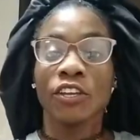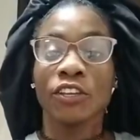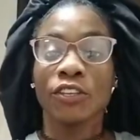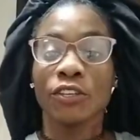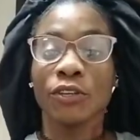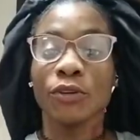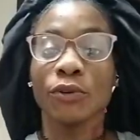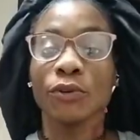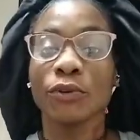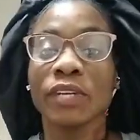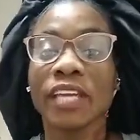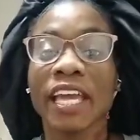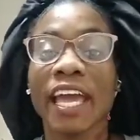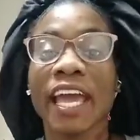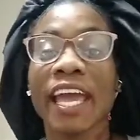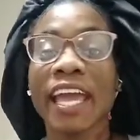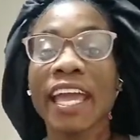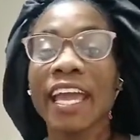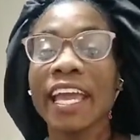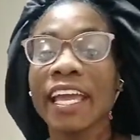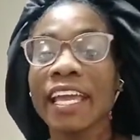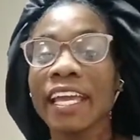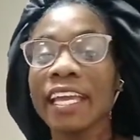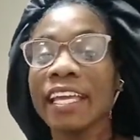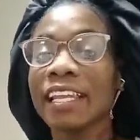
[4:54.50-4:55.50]

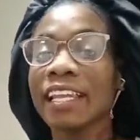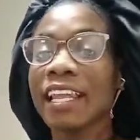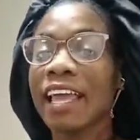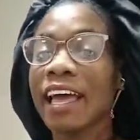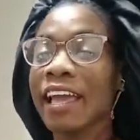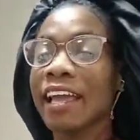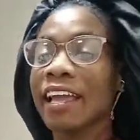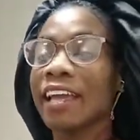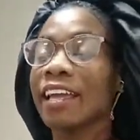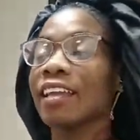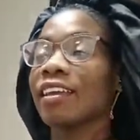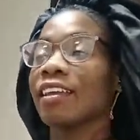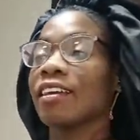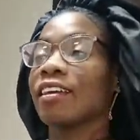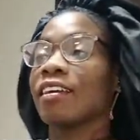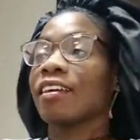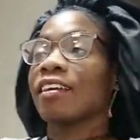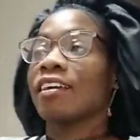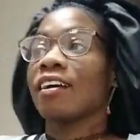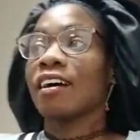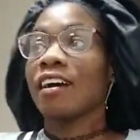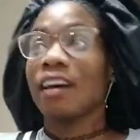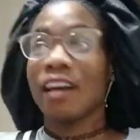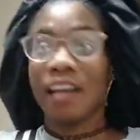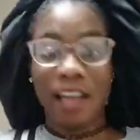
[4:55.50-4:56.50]
UK, like,
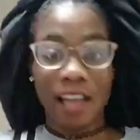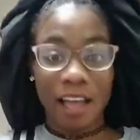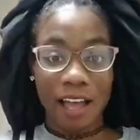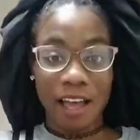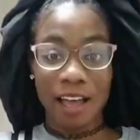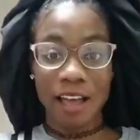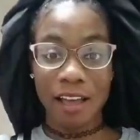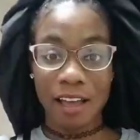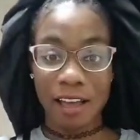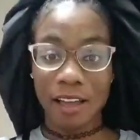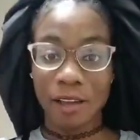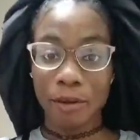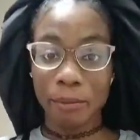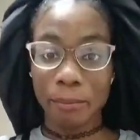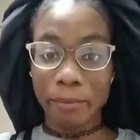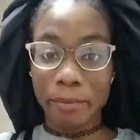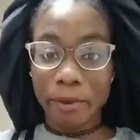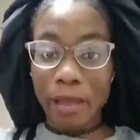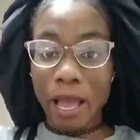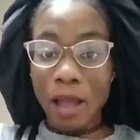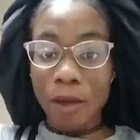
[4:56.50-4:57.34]
um,